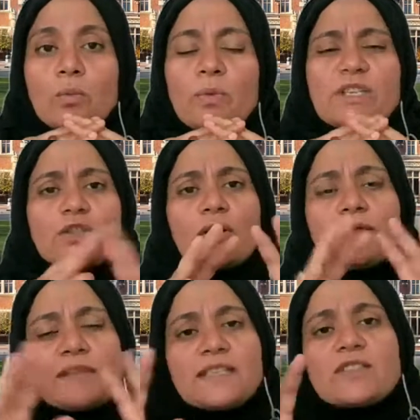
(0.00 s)
Which
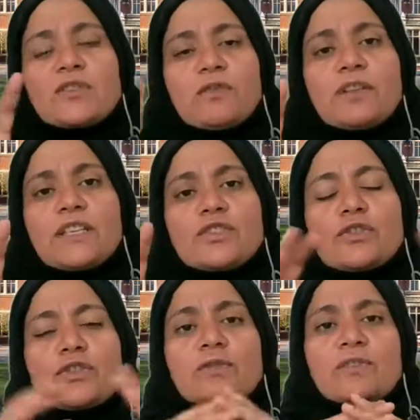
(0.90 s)
of these three do
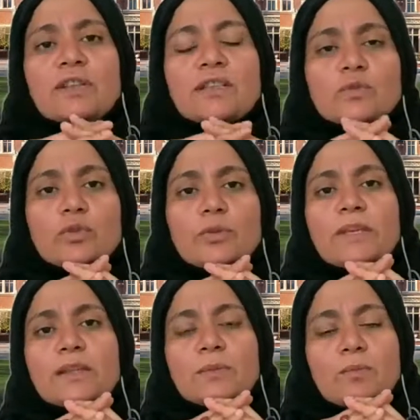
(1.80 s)
you think would
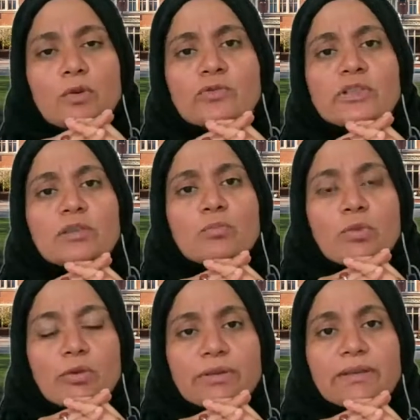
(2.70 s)
be the most
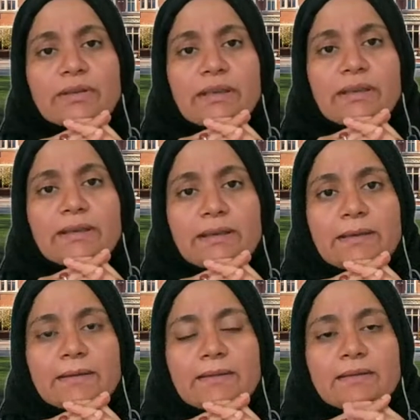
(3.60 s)
important thing in
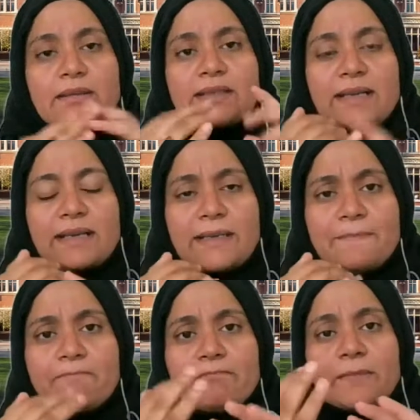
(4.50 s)
here? The
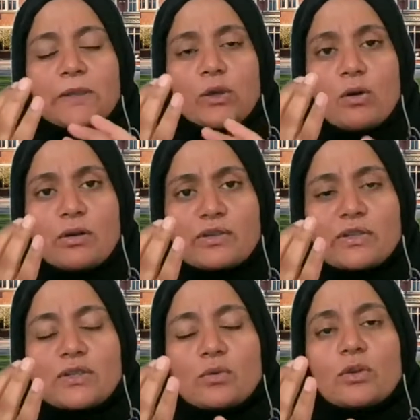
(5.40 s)
time, the
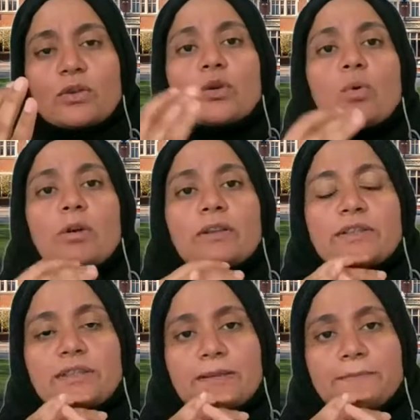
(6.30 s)
cost, or the
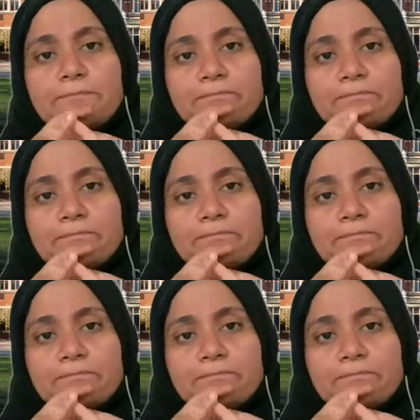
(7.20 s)
quality?